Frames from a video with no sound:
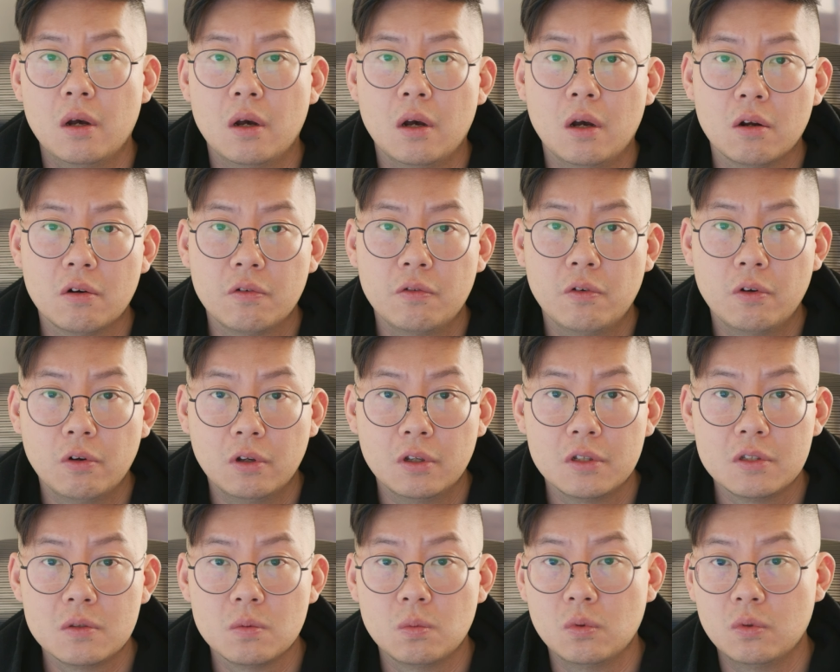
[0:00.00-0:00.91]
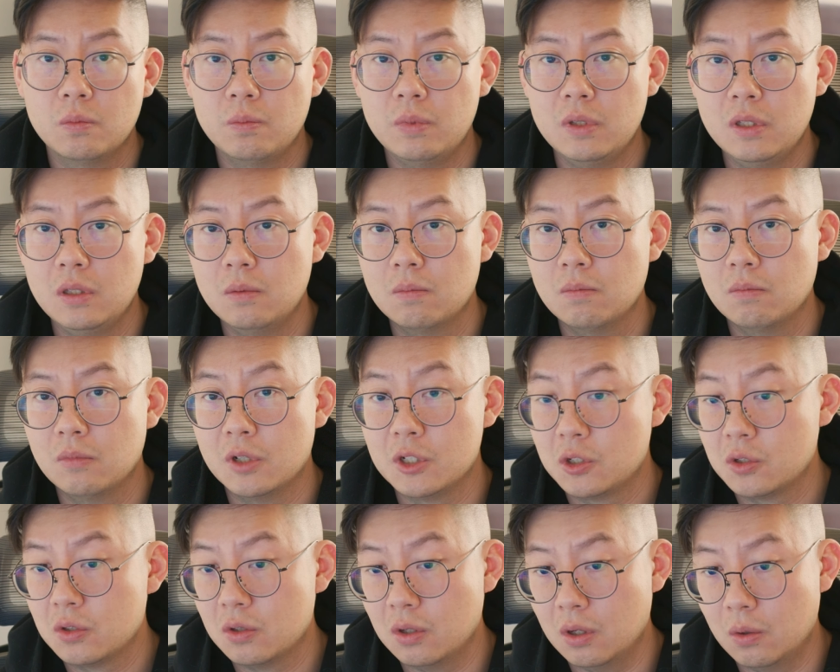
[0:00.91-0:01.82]
Autofocus will be
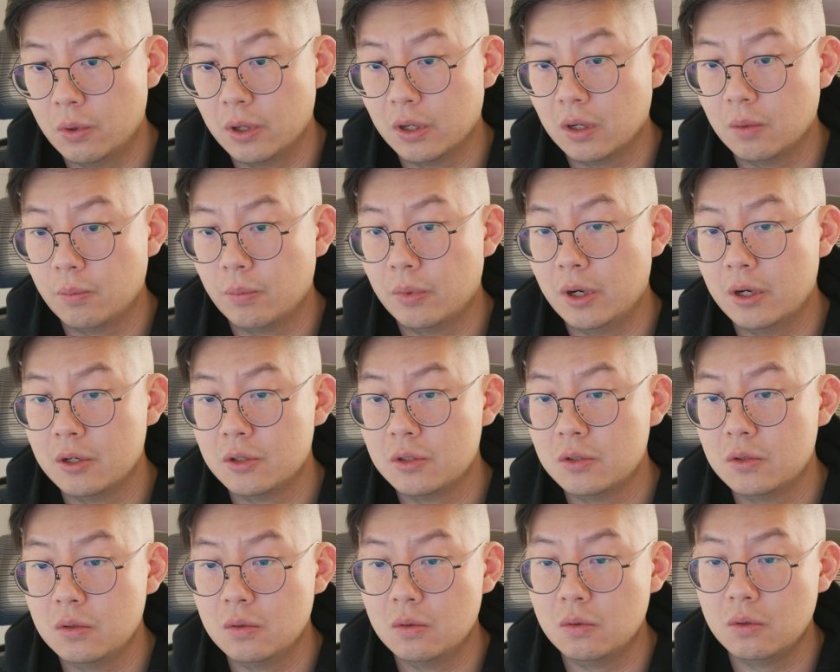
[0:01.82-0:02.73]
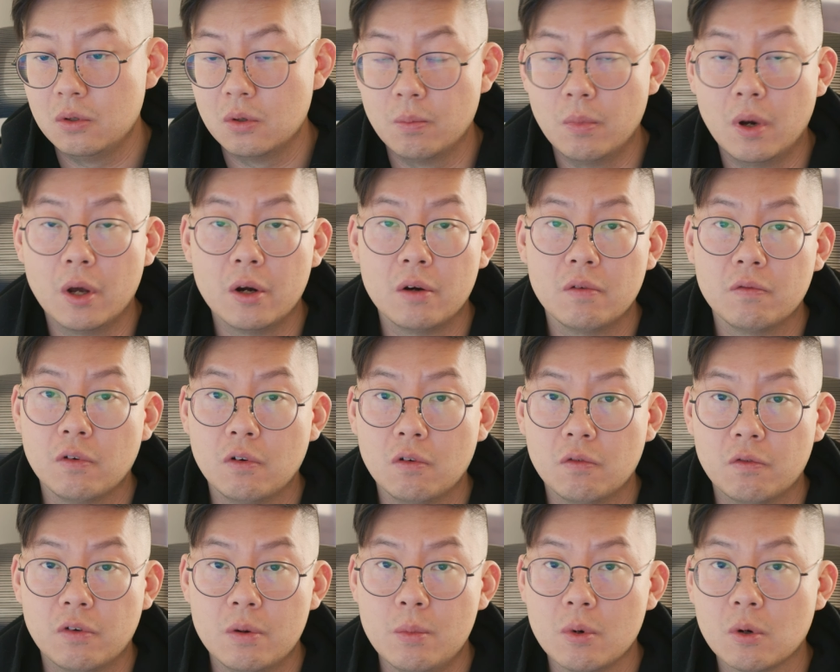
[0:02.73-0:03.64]
much slower compared to your modern
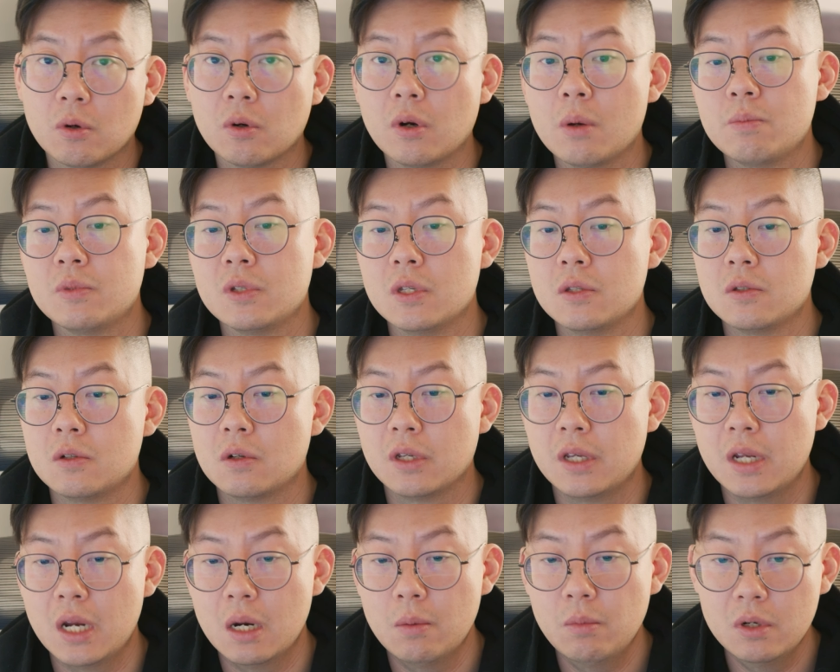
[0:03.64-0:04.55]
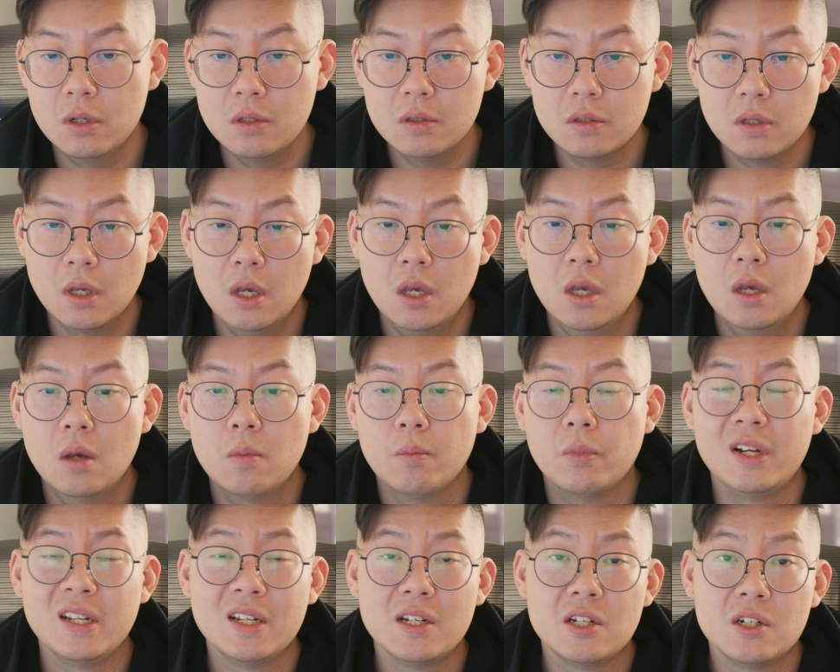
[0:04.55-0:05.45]
full frame and crop sensor cameras,
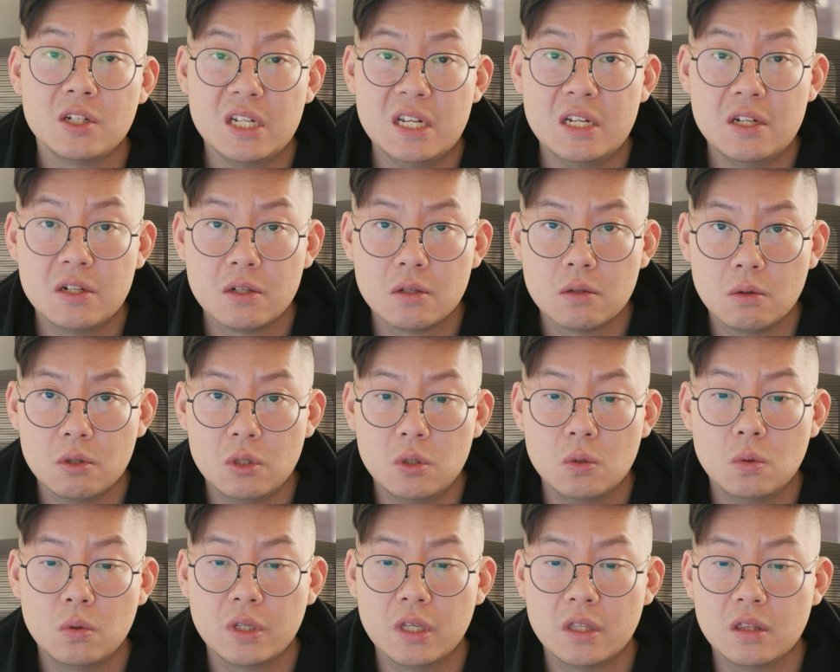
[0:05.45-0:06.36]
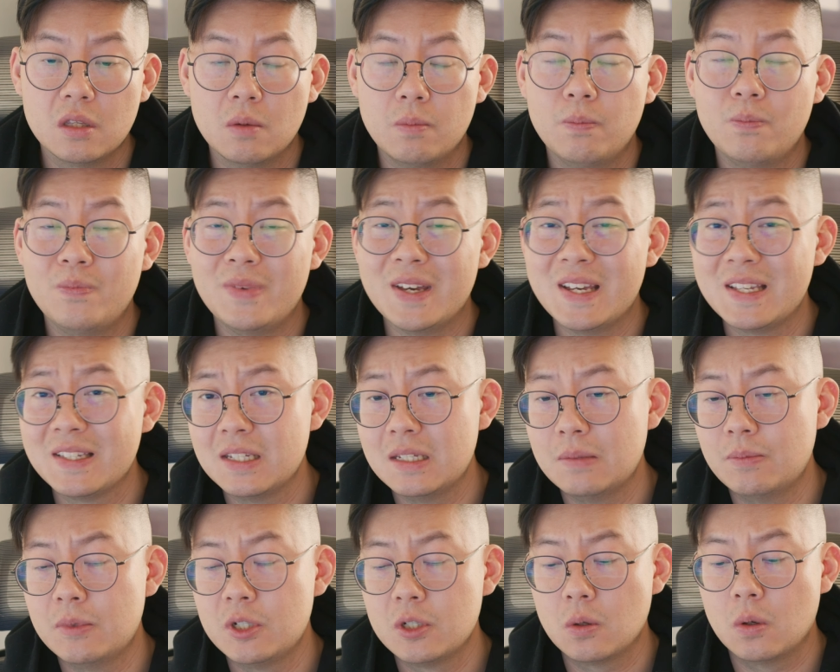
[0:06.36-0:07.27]
but exchange though, you'll get the
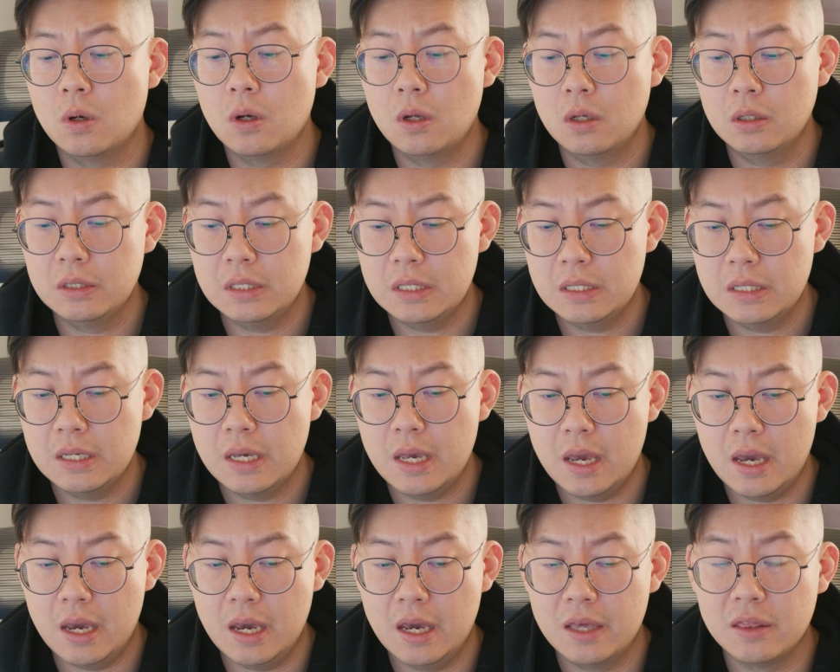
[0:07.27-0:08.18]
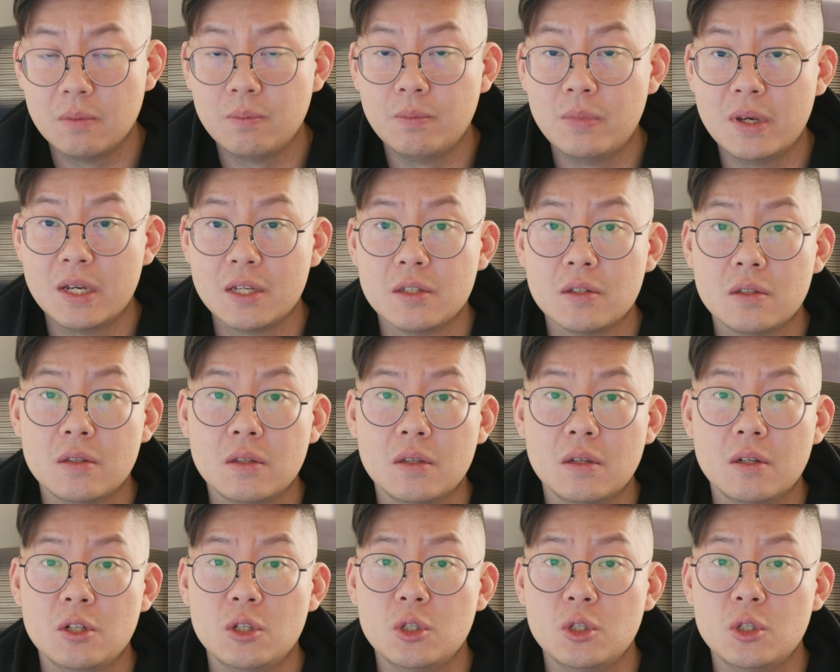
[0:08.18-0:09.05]
best image quality and the best